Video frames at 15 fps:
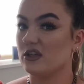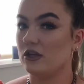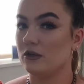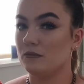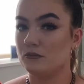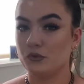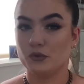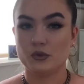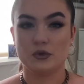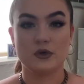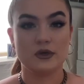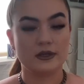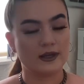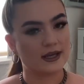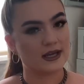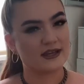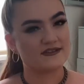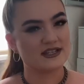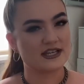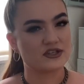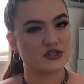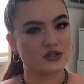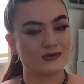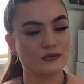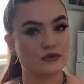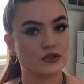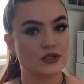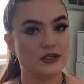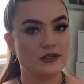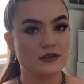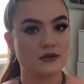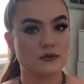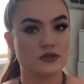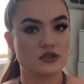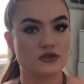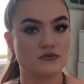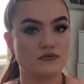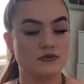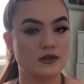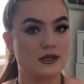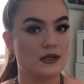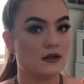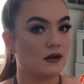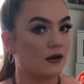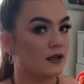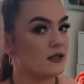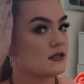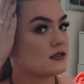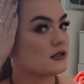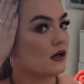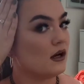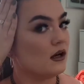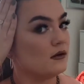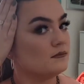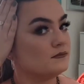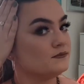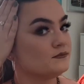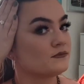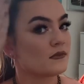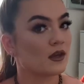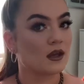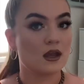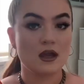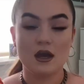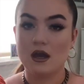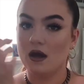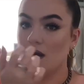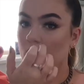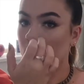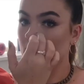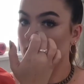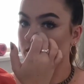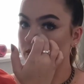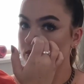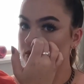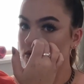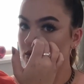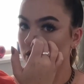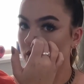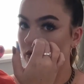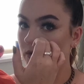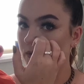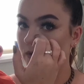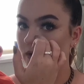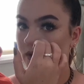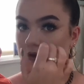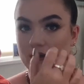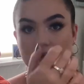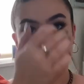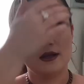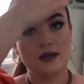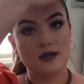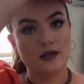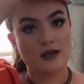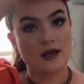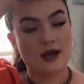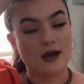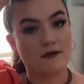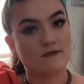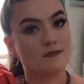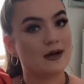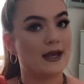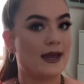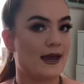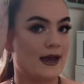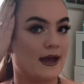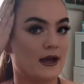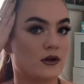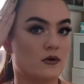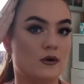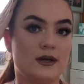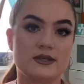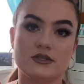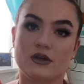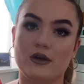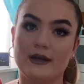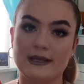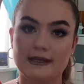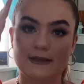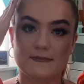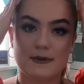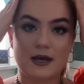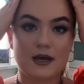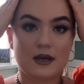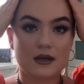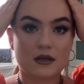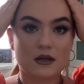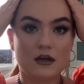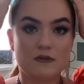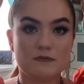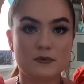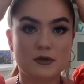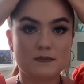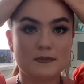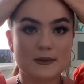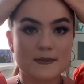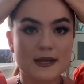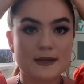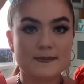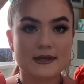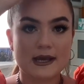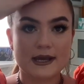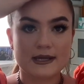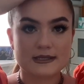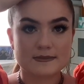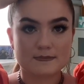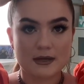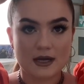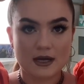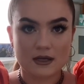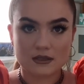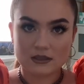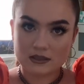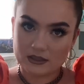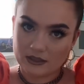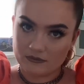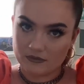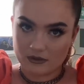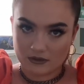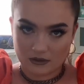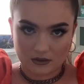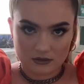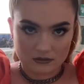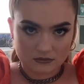lot more like it's that sultry look, which is really nice. I also have my hair quite tightly back. I've put my baby hairs back, even though